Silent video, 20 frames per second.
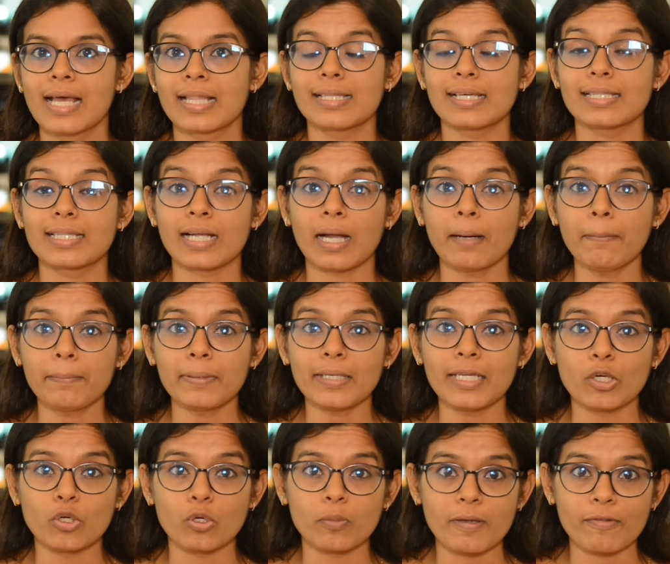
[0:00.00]
that the
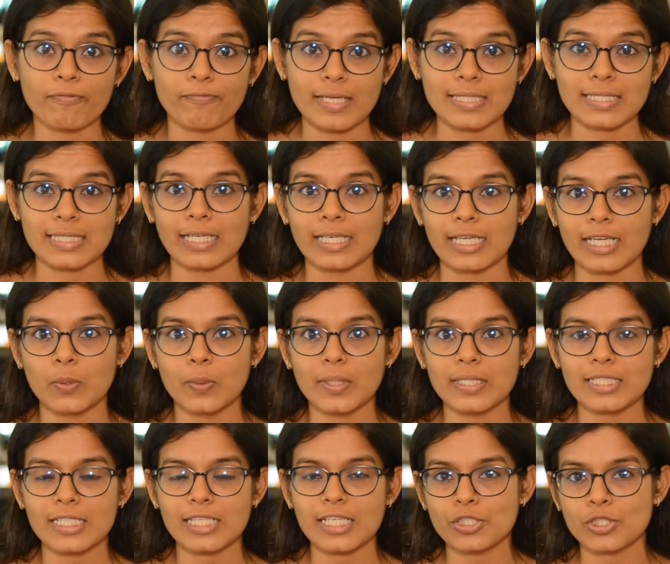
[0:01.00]
company could be facing
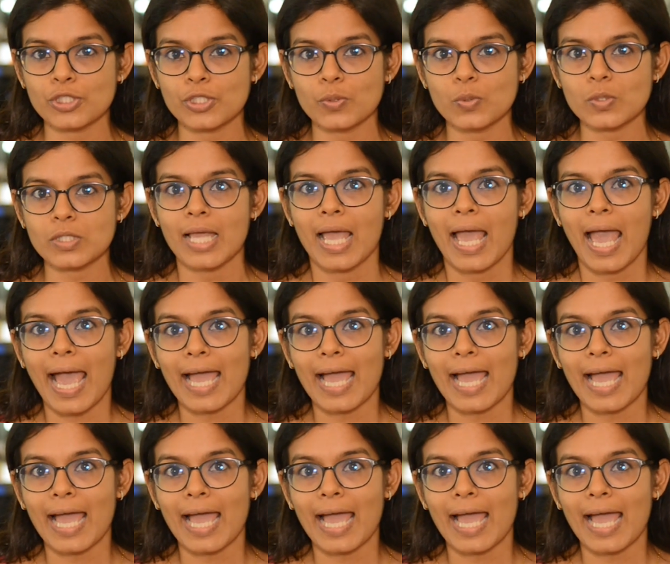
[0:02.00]
liquidity issues